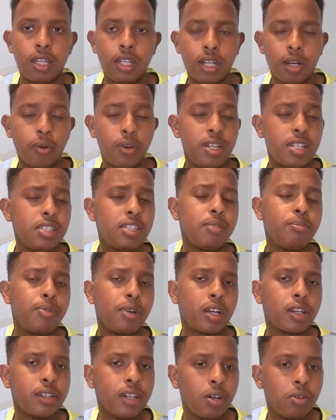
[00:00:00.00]
Now here's a
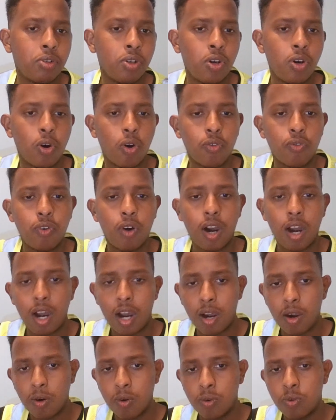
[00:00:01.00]
breakdown of
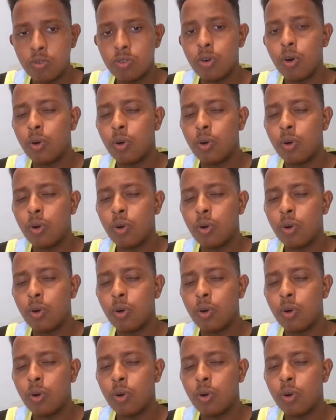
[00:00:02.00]
how